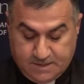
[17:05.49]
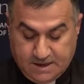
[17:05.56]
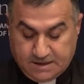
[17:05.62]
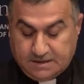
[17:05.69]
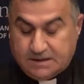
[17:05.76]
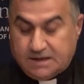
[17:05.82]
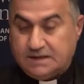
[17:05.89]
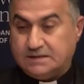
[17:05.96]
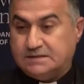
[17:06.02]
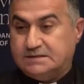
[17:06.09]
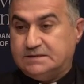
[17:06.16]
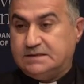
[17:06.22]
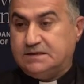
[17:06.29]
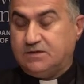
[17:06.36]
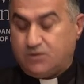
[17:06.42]
in
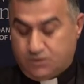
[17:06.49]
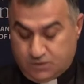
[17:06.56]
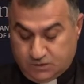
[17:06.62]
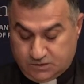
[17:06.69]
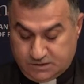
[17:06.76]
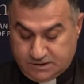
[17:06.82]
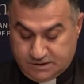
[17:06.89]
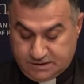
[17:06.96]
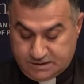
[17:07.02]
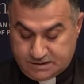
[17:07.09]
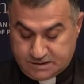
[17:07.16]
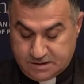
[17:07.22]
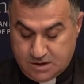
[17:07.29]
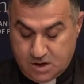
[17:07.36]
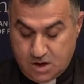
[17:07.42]
1930s,